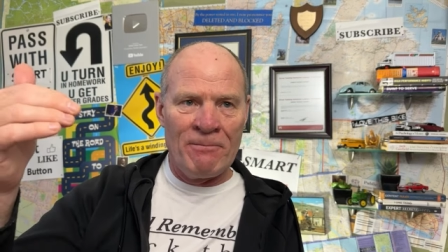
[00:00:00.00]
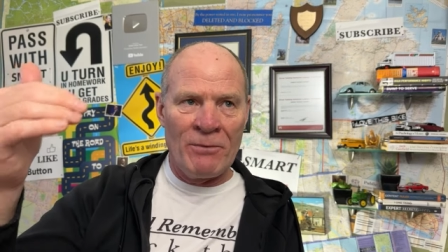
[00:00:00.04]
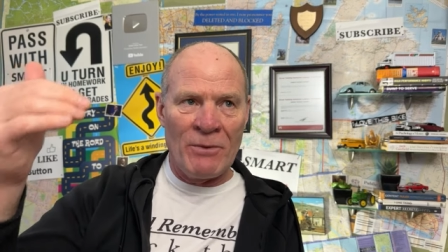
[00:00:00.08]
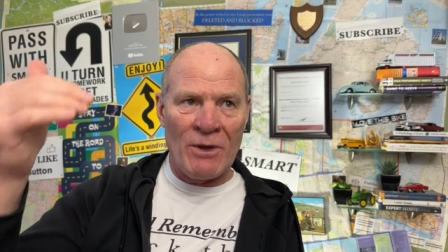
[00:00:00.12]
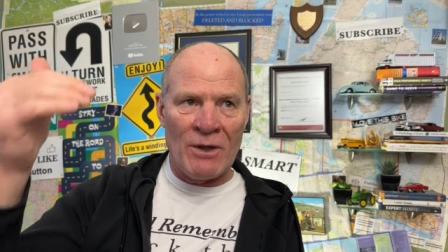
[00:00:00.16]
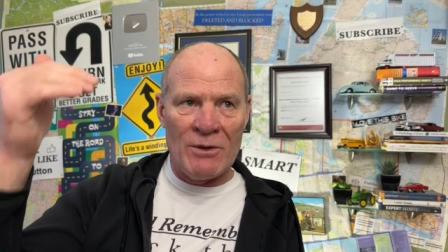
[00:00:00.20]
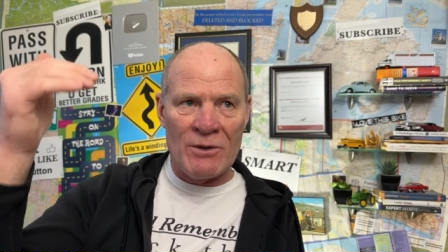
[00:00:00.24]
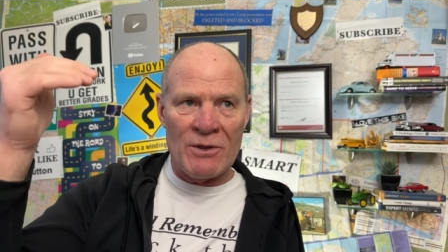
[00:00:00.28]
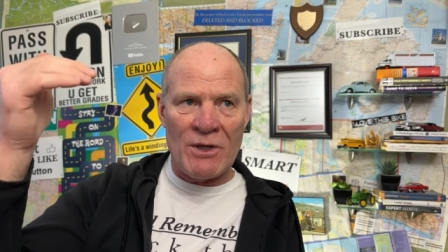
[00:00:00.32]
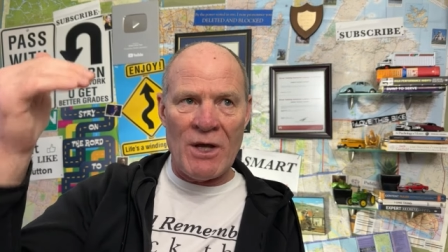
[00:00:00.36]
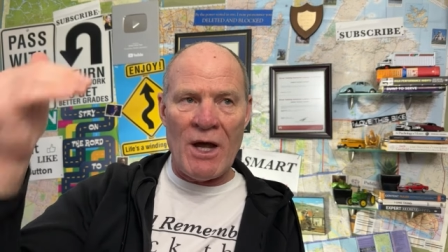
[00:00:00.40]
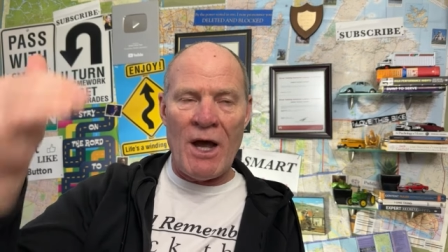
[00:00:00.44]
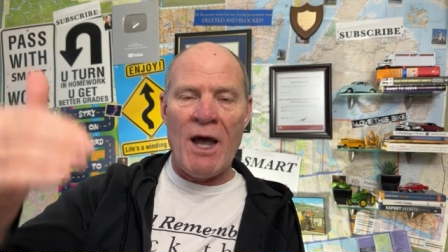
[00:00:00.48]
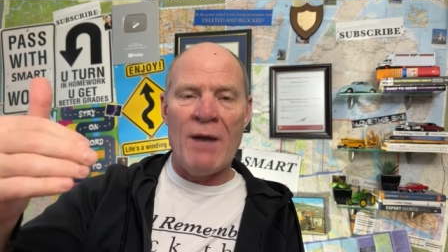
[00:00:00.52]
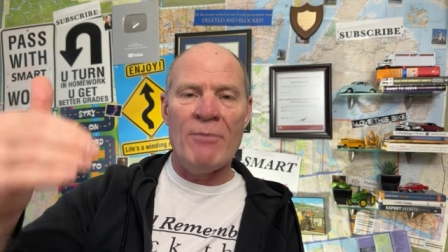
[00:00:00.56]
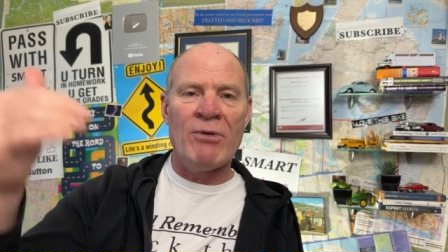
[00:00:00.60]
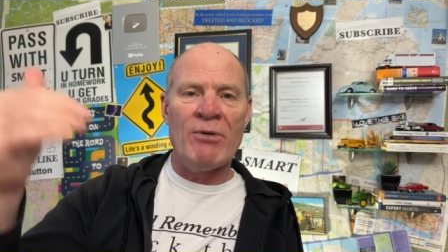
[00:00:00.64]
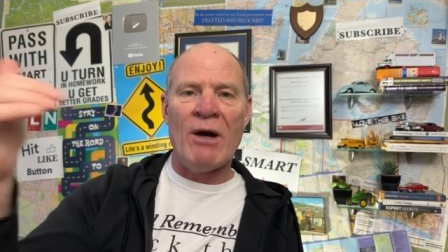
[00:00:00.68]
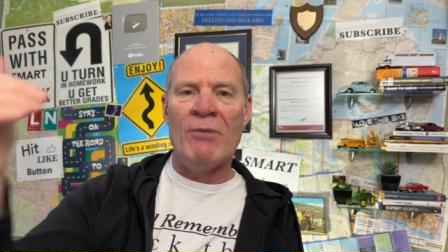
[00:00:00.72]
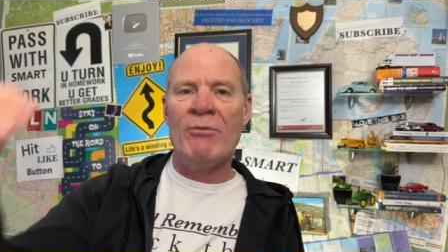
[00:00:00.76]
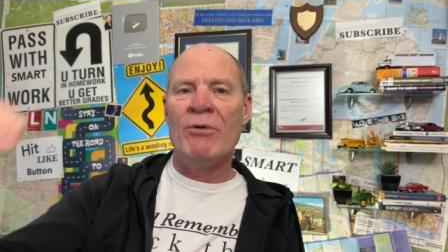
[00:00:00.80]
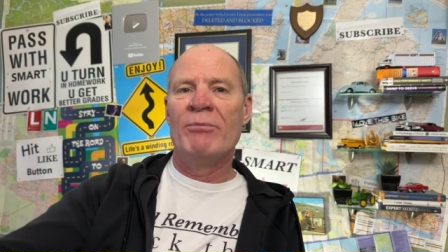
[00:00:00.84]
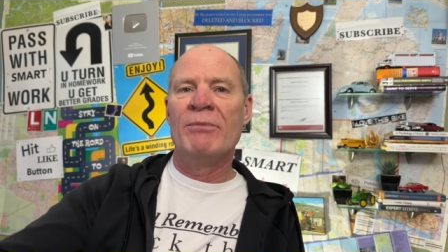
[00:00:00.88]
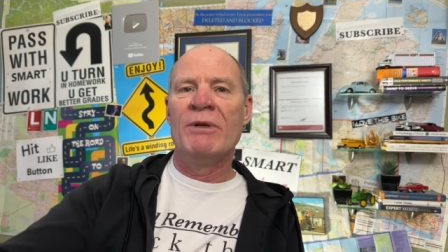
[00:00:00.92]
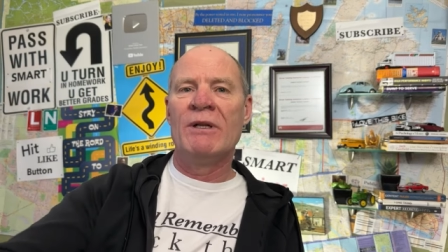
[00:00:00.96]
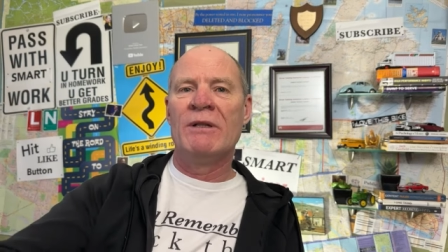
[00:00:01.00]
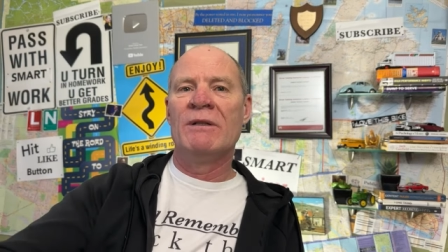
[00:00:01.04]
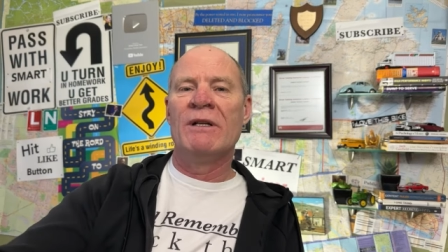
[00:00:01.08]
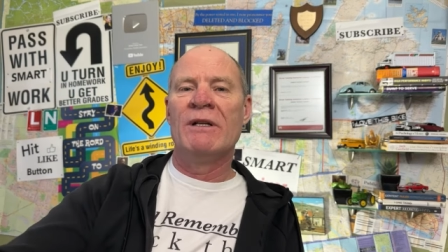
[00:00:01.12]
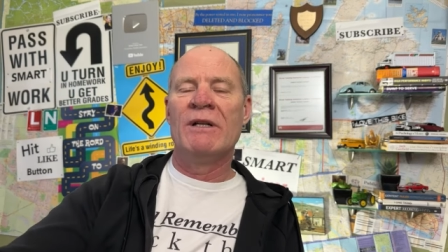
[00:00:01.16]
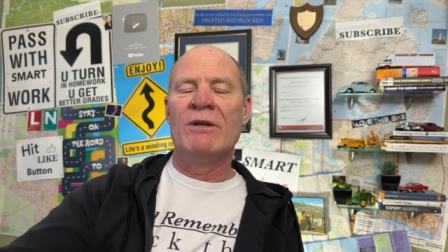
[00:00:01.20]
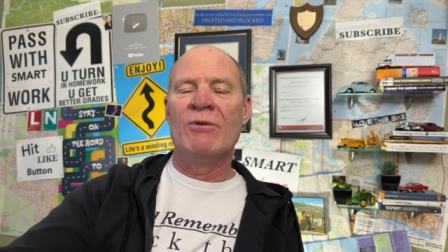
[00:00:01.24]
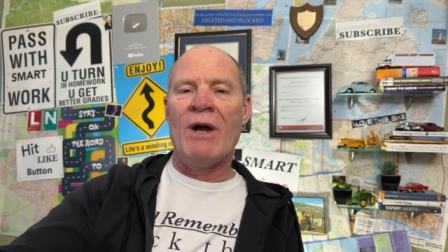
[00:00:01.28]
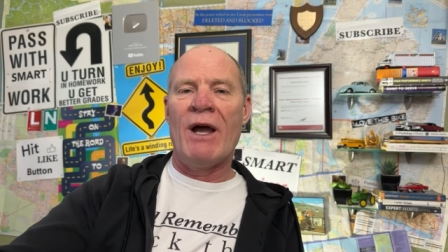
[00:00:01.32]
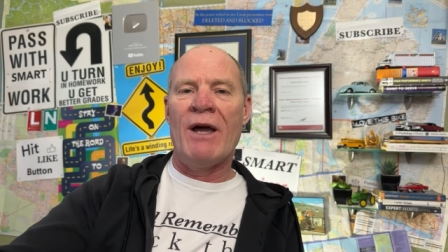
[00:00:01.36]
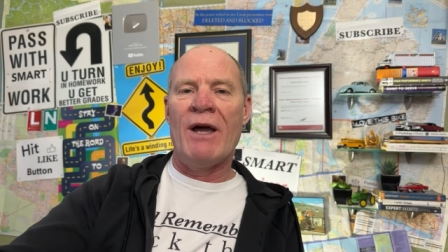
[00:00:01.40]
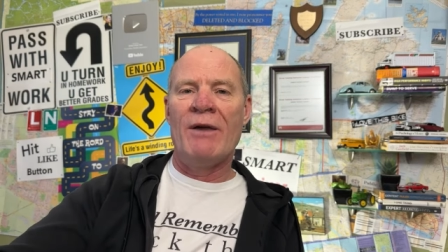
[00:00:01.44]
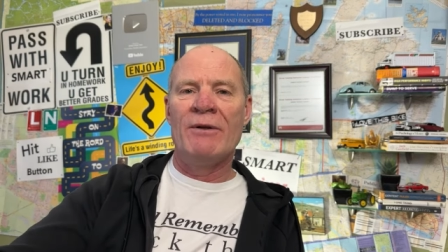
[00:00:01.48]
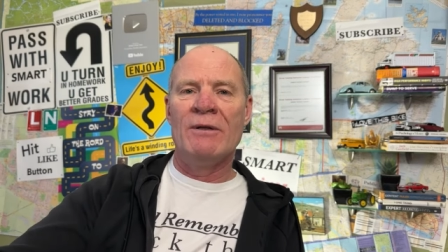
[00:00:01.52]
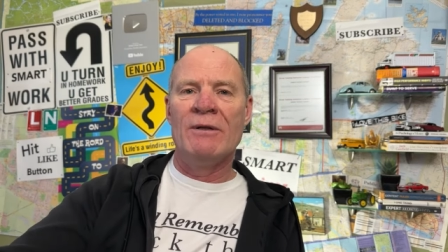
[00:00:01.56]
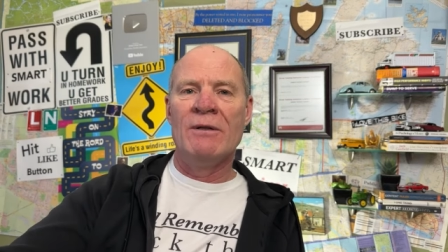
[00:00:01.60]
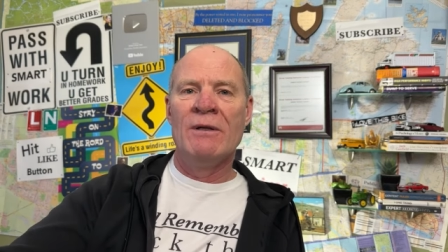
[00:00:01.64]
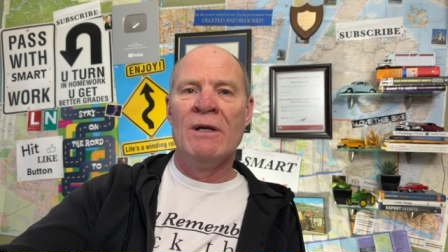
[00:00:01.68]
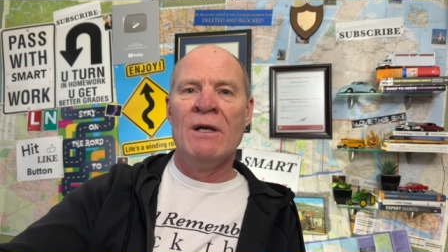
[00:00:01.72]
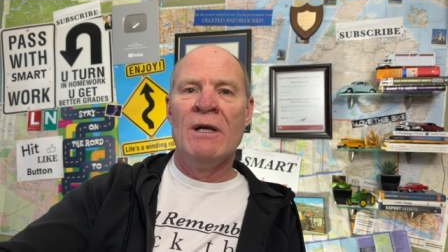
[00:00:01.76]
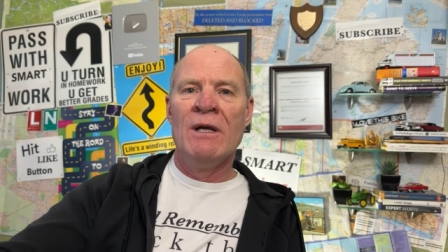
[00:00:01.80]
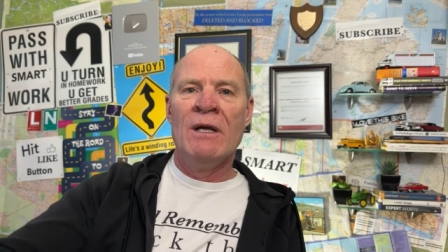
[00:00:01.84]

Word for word: there's a high probability rather,